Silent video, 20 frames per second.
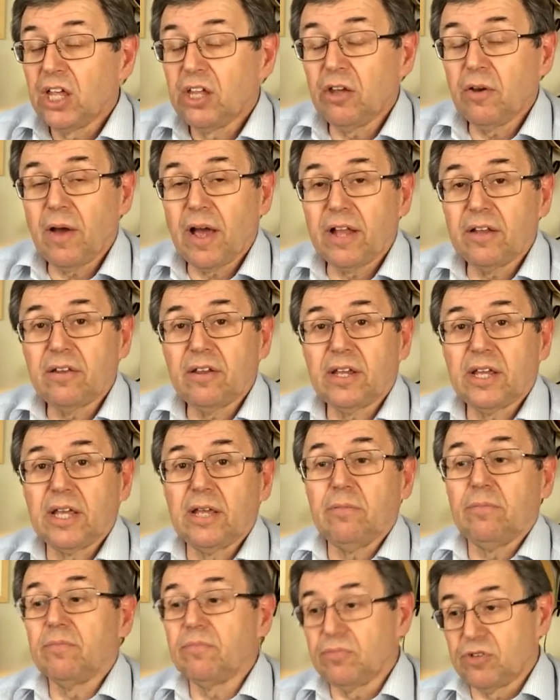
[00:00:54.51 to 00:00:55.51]
you had to
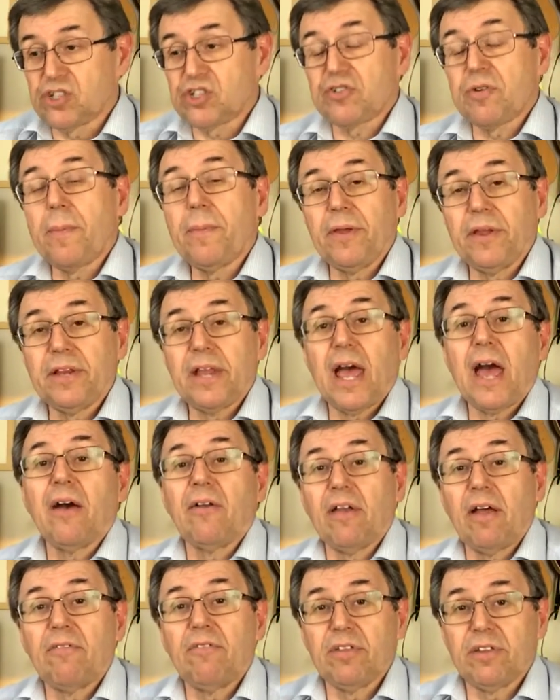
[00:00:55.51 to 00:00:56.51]
keep stripping
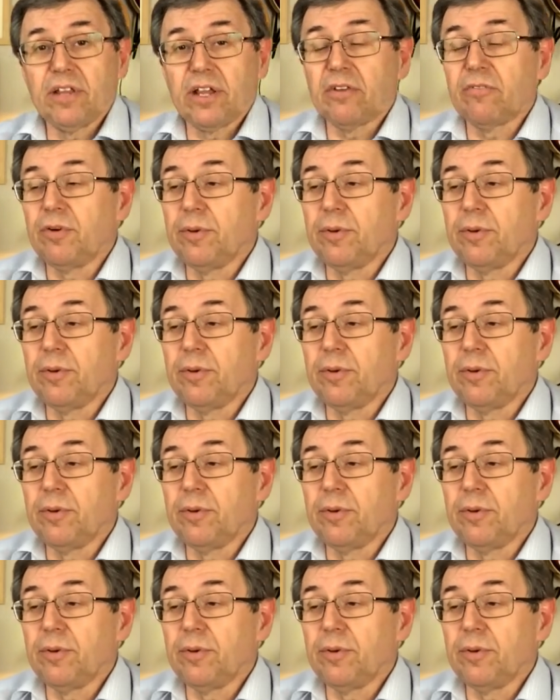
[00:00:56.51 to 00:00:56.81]
down everything,